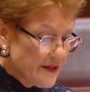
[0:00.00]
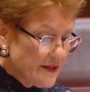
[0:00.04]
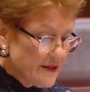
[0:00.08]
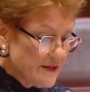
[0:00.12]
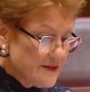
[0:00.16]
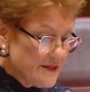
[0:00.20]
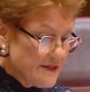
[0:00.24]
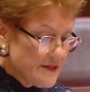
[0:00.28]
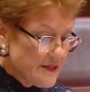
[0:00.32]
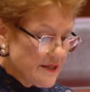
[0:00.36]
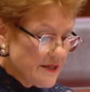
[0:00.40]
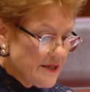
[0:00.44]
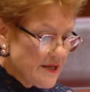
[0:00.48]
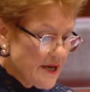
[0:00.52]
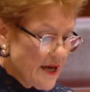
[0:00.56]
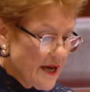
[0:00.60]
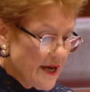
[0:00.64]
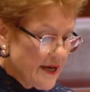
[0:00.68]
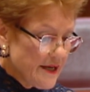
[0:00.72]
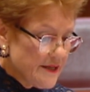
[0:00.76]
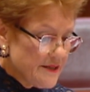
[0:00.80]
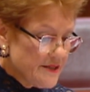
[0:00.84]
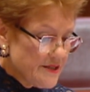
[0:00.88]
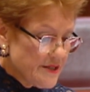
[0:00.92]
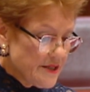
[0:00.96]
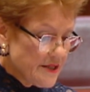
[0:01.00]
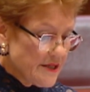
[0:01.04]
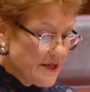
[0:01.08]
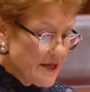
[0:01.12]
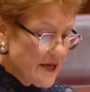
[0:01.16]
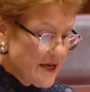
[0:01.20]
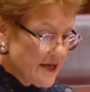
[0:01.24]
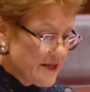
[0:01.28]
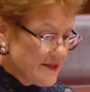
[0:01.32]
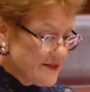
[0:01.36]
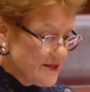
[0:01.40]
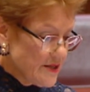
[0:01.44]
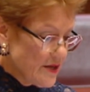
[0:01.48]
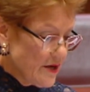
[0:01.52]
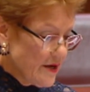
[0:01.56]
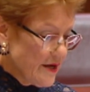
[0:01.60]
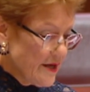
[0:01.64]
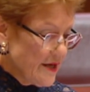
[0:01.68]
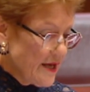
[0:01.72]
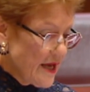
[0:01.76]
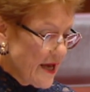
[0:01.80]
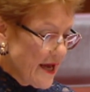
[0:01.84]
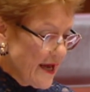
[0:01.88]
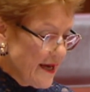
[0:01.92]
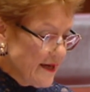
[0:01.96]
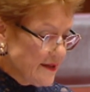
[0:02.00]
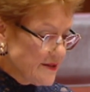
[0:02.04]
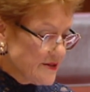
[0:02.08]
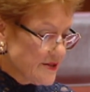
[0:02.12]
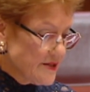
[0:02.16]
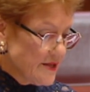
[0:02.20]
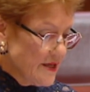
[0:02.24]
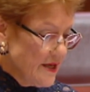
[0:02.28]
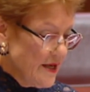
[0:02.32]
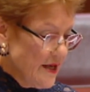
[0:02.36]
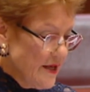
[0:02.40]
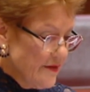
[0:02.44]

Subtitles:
CATSI Act,